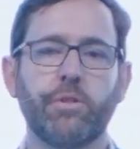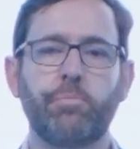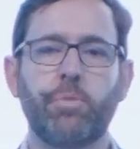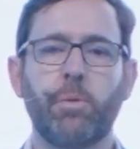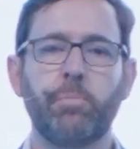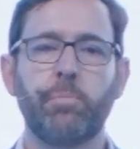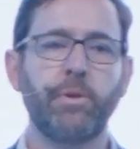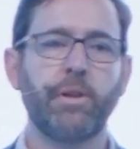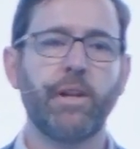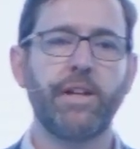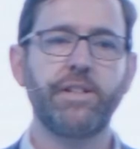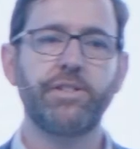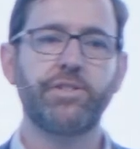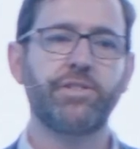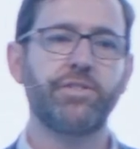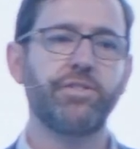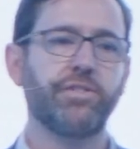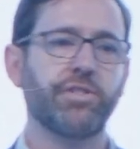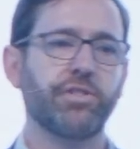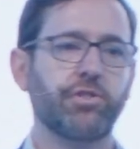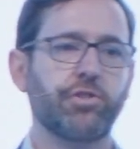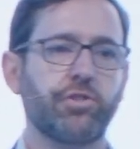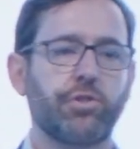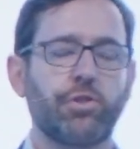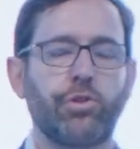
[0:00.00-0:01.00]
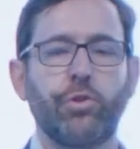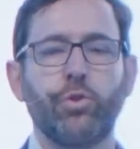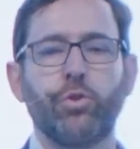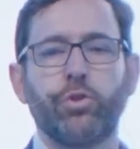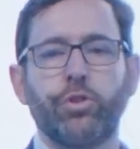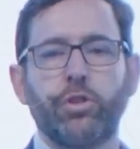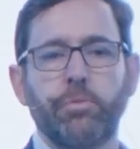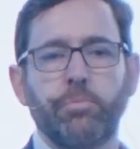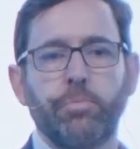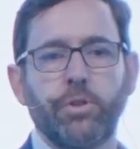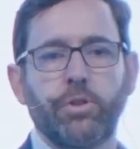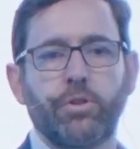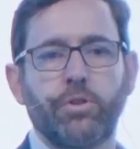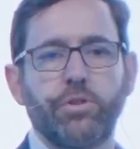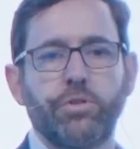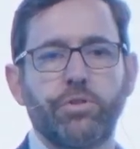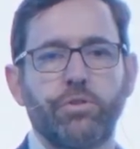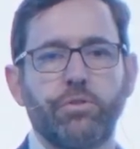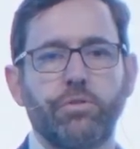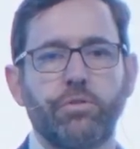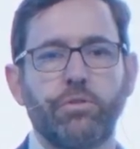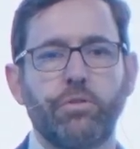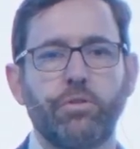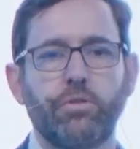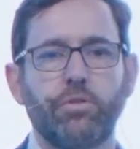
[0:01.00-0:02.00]
population is excluded
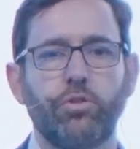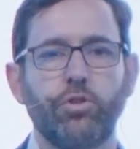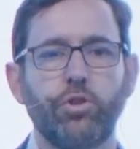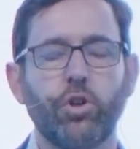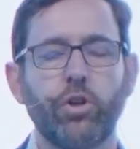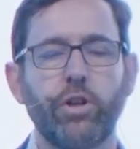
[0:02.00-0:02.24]
because you